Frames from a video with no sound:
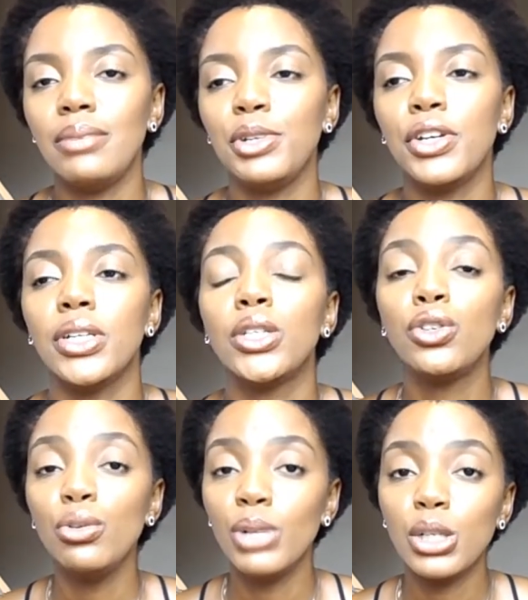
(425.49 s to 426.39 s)
because
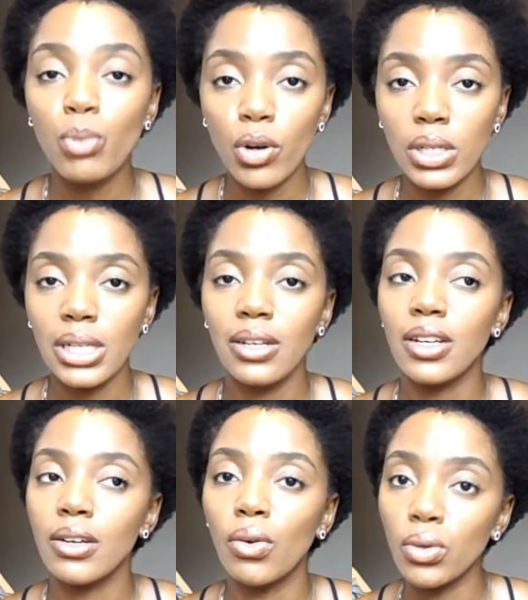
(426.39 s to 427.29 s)
too much protein
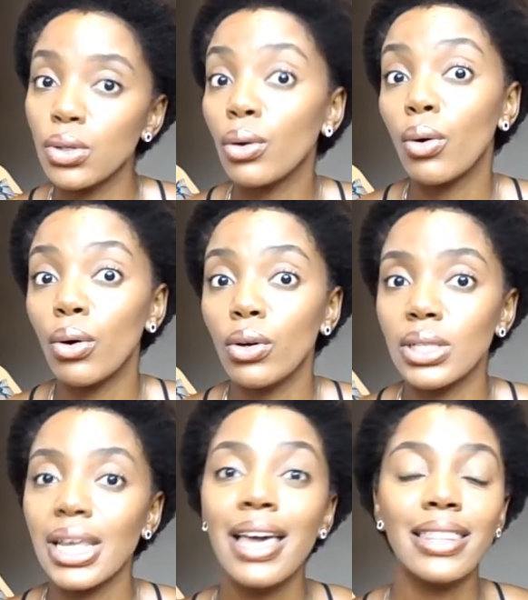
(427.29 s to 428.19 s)
can also
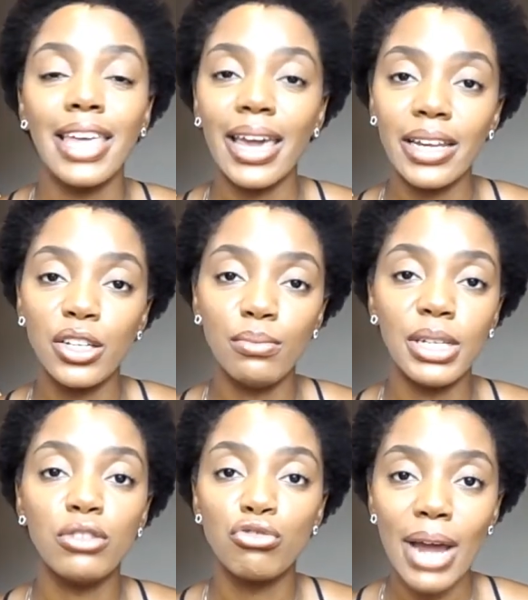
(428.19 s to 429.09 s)
cause the hair to
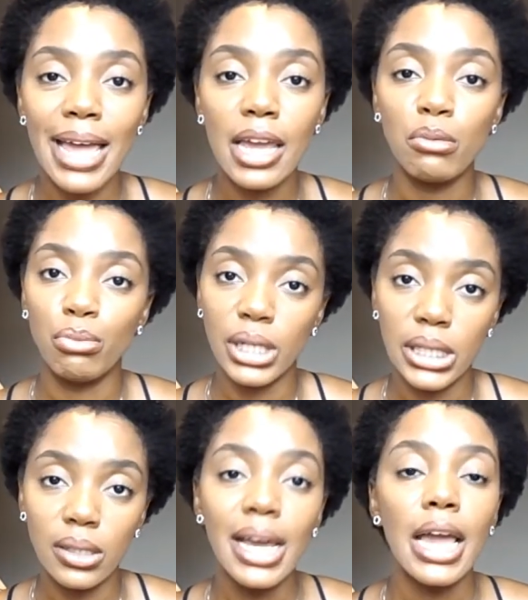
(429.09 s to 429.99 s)
be dry and
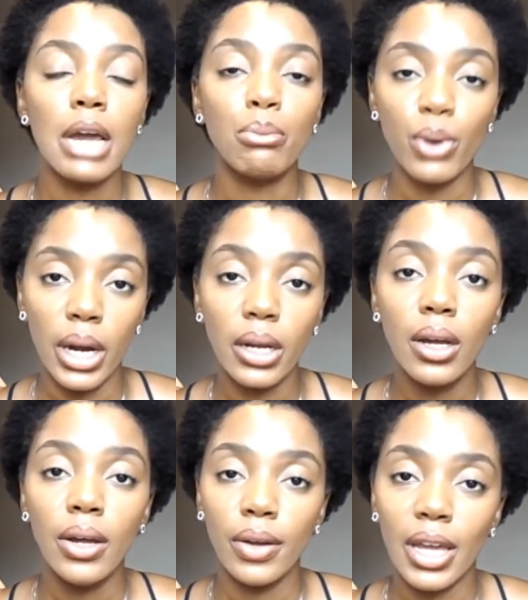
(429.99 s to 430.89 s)
brittle and break,
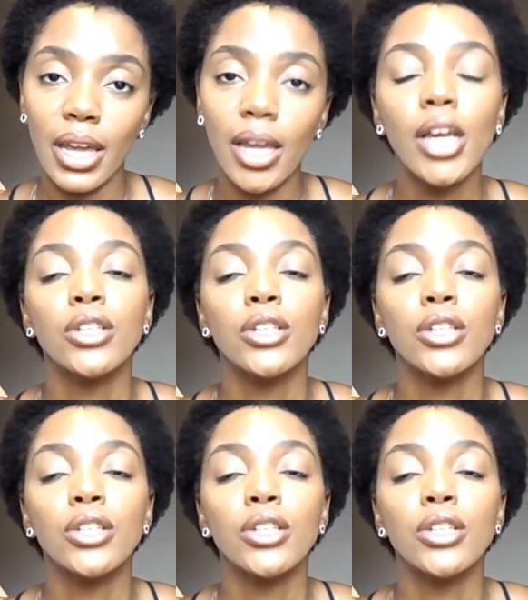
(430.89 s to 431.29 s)
okay?